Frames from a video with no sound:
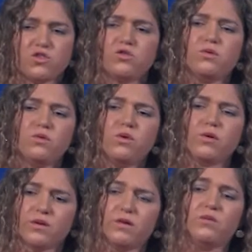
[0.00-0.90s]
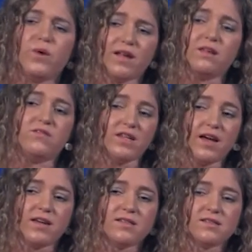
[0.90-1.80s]
true or good whale of the
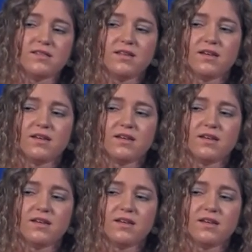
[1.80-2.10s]
ice.